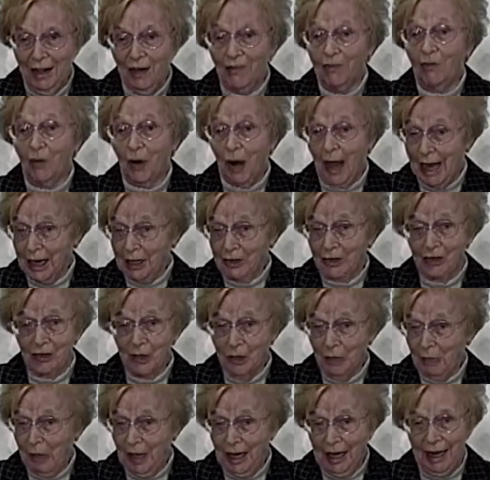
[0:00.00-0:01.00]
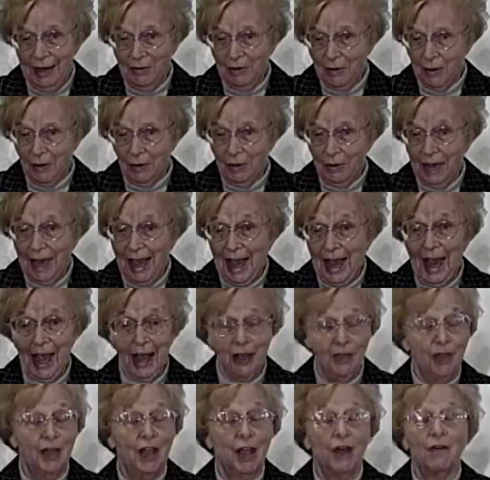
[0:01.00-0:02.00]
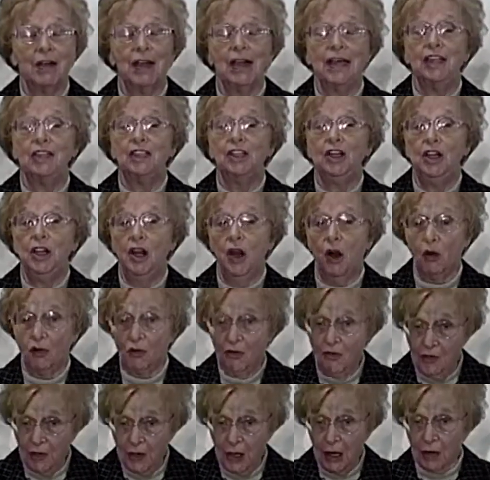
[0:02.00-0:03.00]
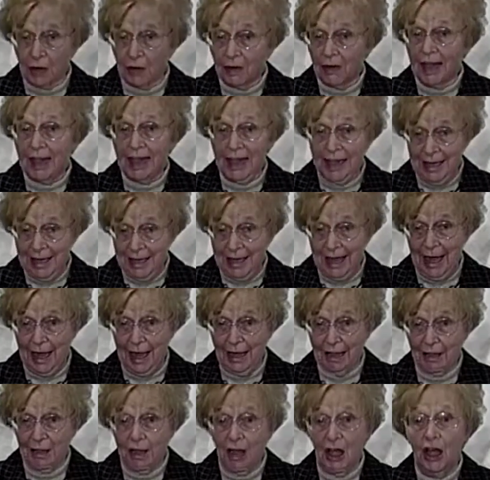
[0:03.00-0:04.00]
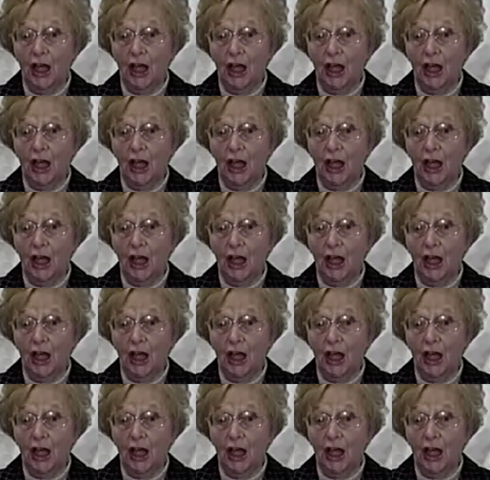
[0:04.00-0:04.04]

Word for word: for a true believer, and there is no fear in death.